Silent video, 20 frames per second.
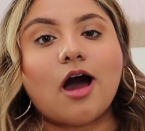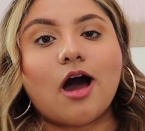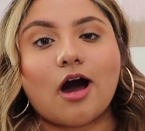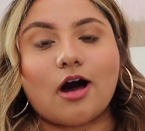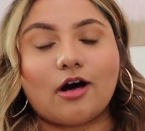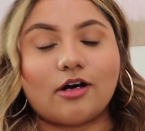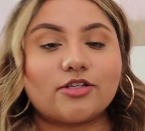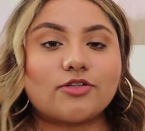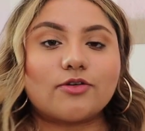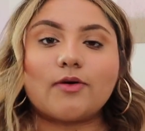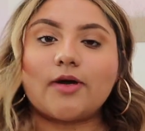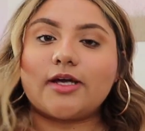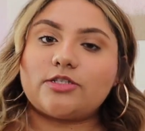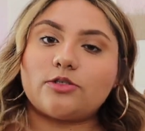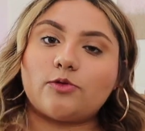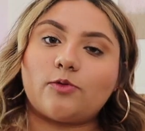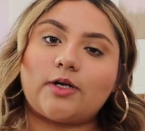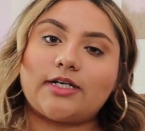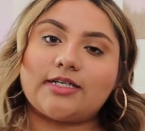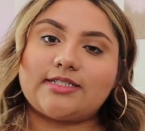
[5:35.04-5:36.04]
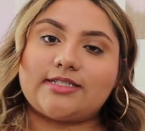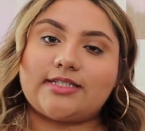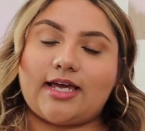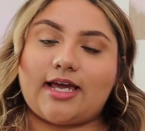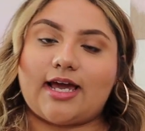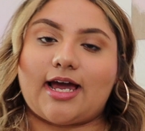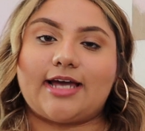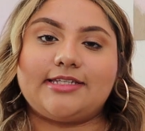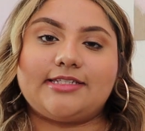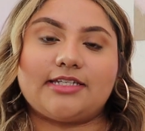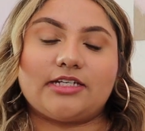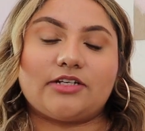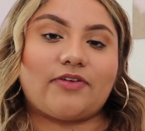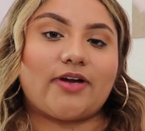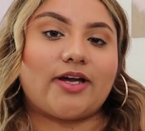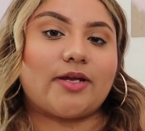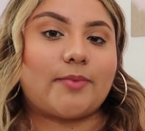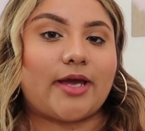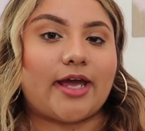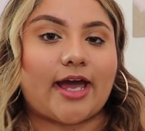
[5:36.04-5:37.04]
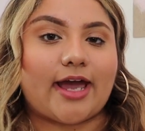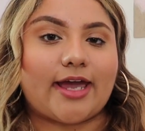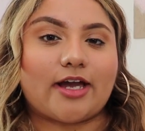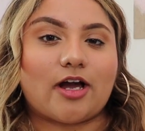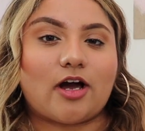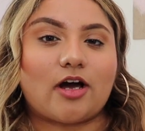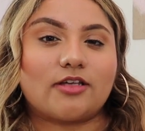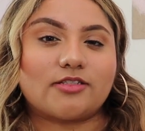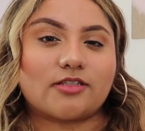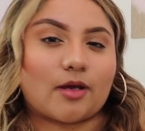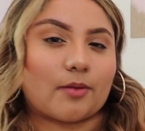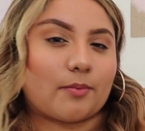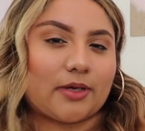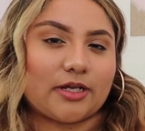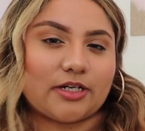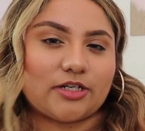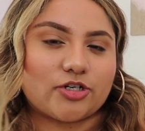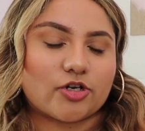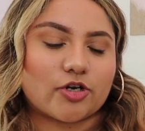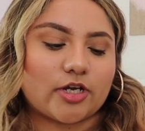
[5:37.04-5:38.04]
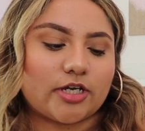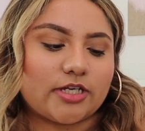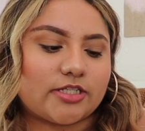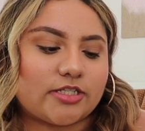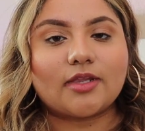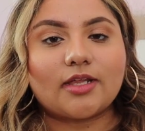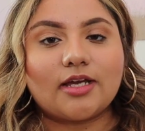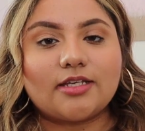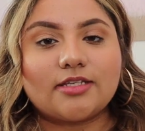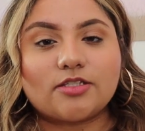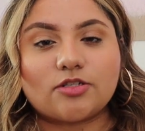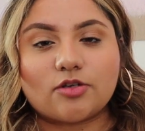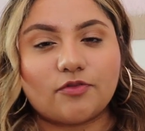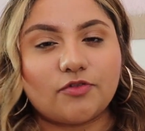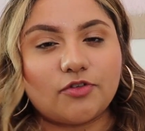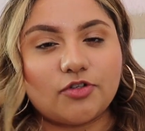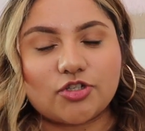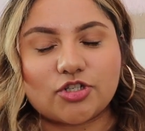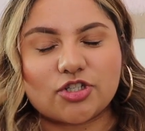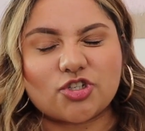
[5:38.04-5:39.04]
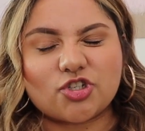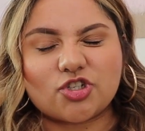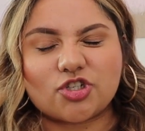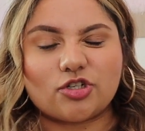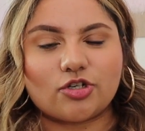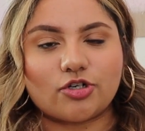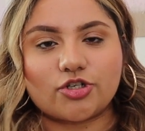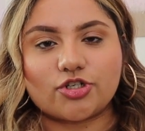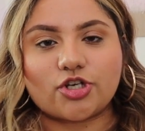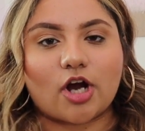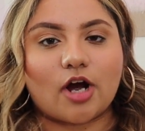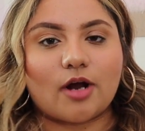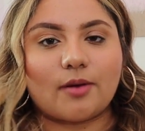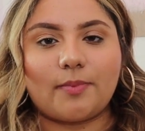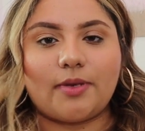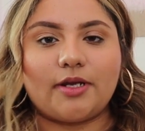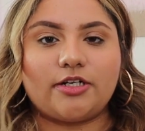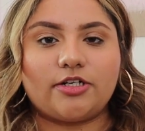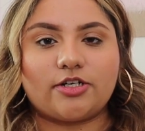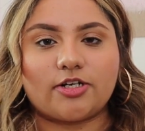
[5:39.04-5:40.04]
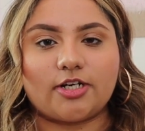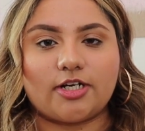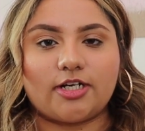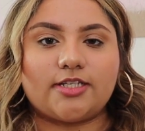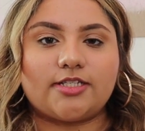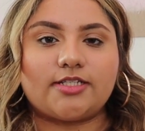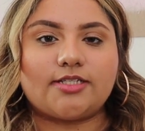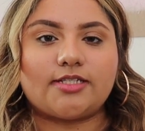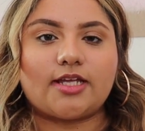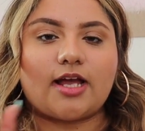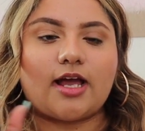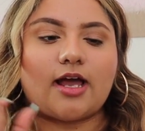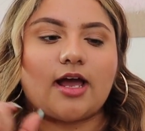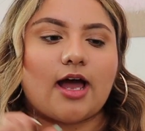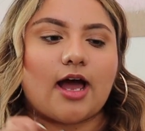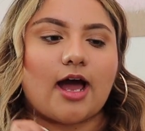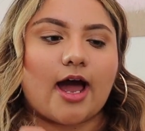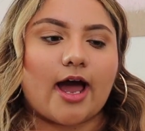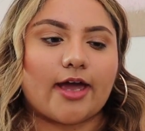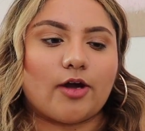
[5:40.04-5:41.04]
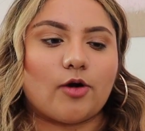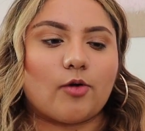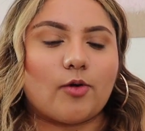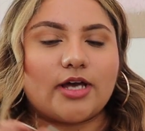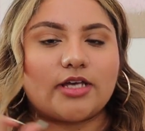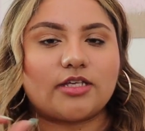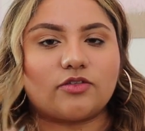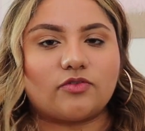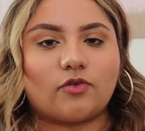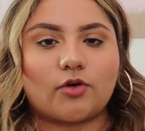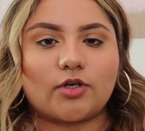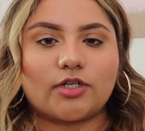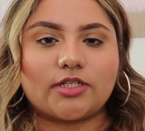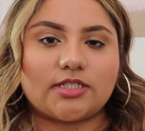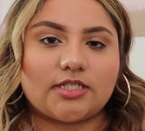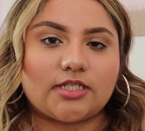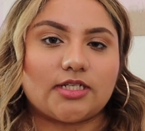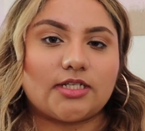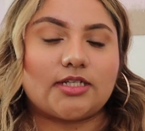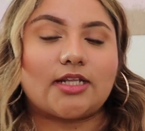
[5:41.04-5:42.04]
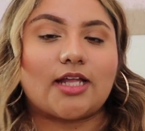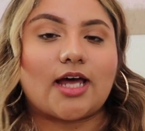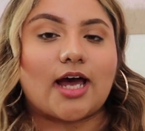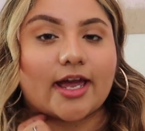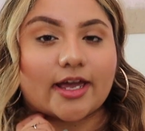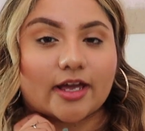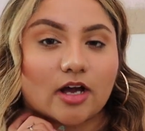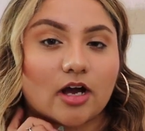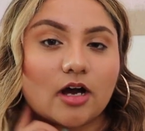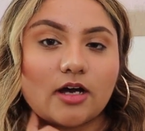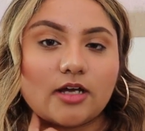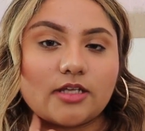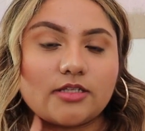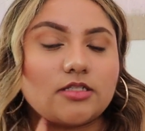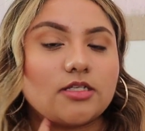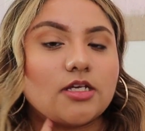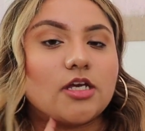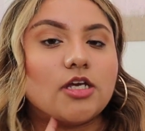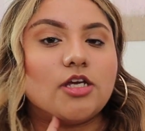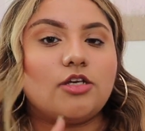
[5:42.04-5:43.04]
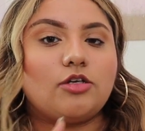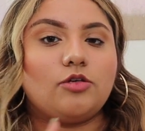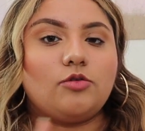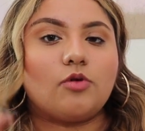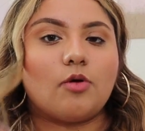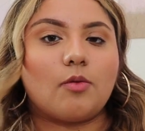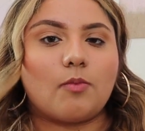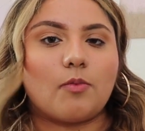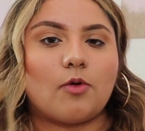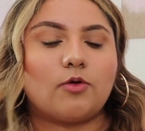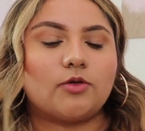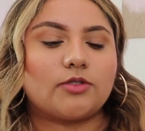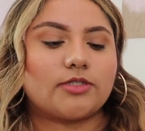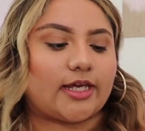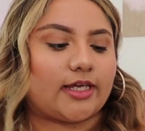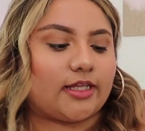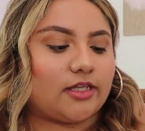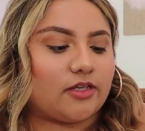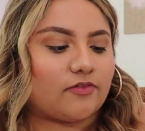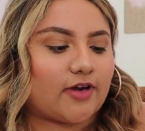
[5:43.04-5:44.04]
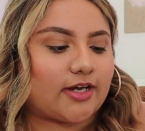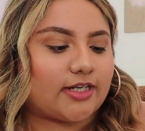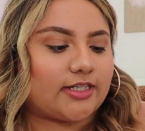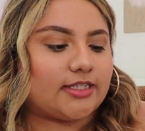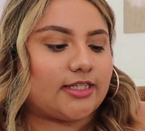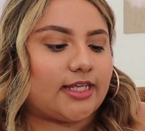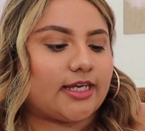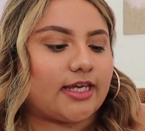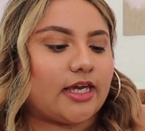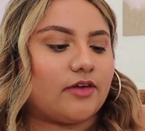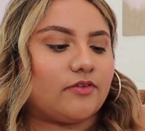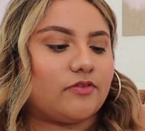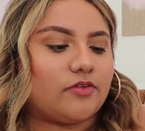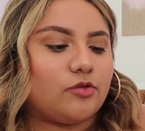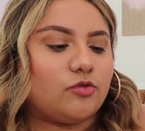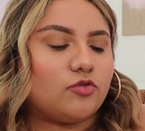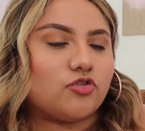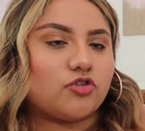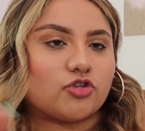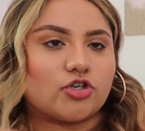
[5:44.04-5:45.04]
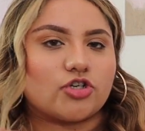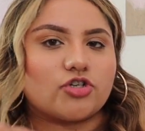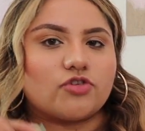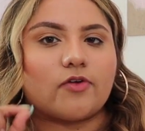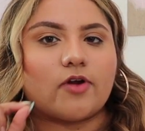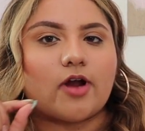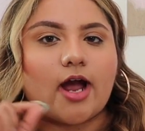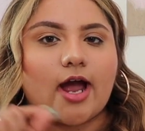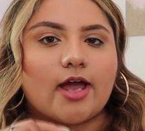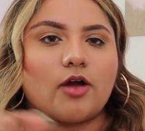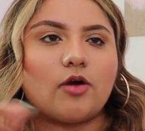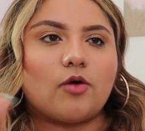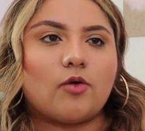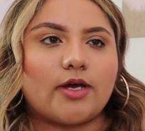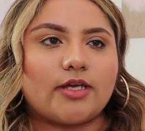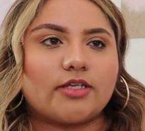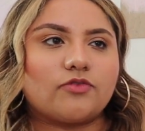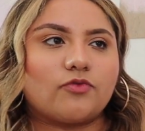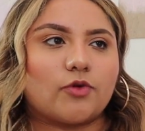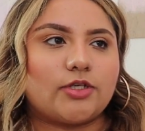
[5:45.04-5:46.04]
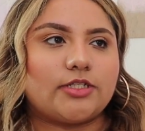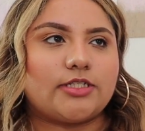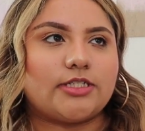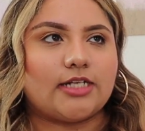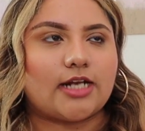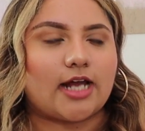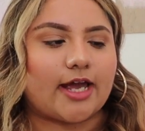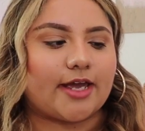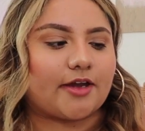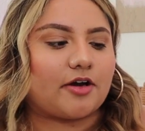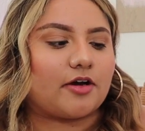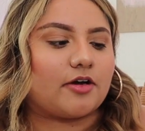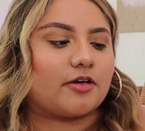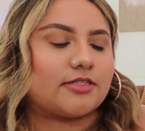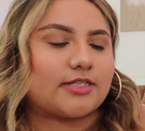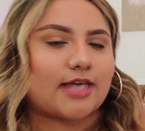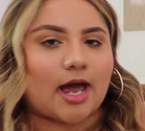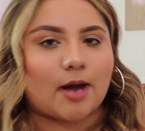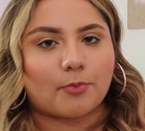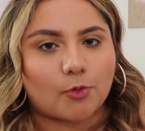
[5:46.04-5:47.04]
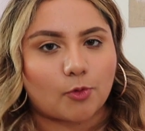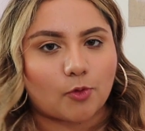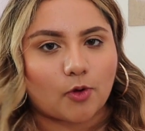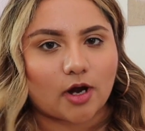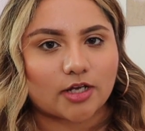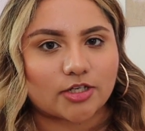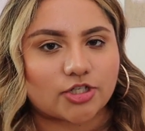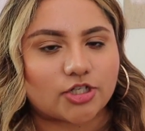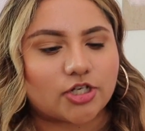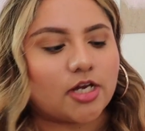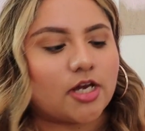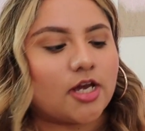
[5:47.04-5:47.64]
Also, I do want to say I did find my icons on Pinterest. So if you just search on Pinterest iOS 14 icons, you will most likely find it. Like if you search for iOS 14 icons Apple Watch,